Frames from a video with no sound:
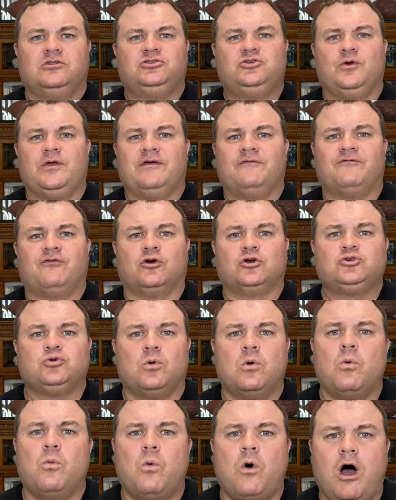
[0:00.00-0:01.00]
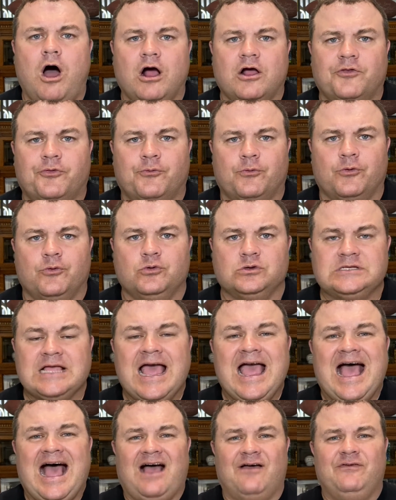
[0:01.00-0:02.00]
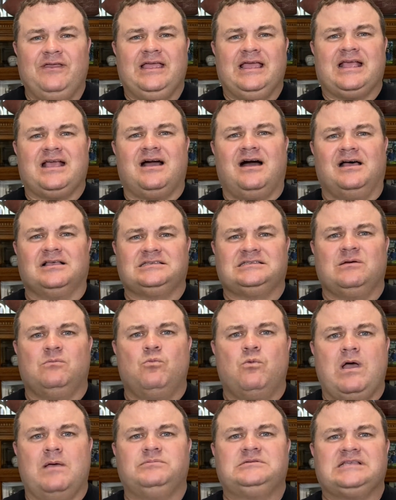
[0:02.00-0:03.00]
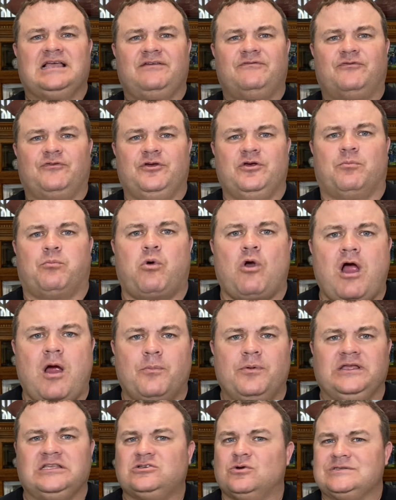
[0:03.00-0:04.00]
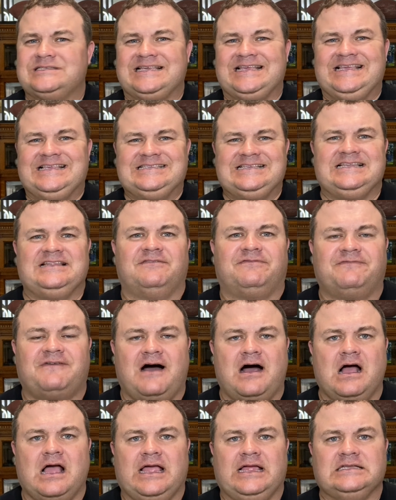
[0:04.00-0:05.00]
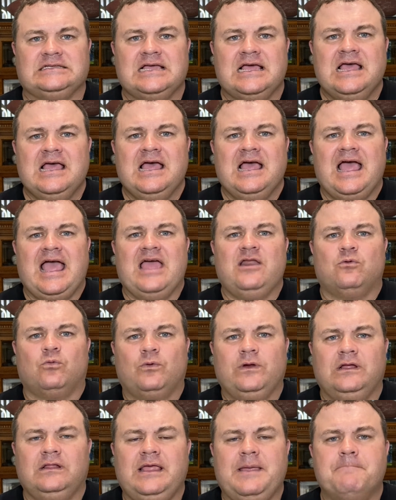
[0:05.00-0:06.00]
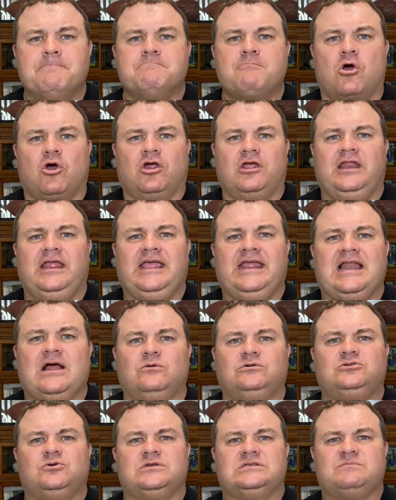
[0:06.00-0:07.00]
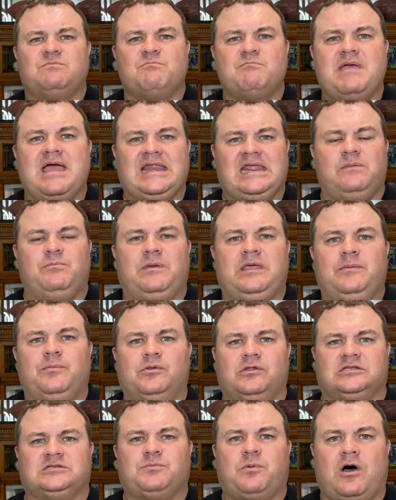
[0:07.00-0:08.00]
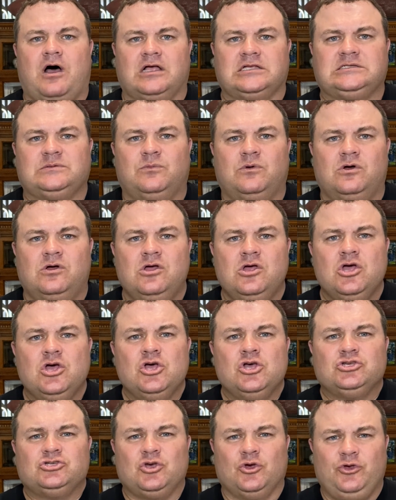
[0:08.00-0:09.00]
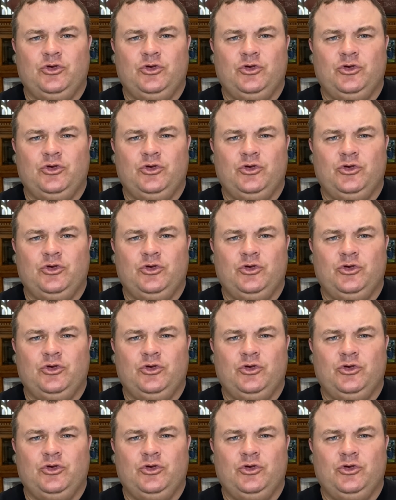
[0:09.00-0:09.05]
doing virtual walkthroughs, having a custom website for your property so it's easy to find. And really marketing it out to as many people as possible so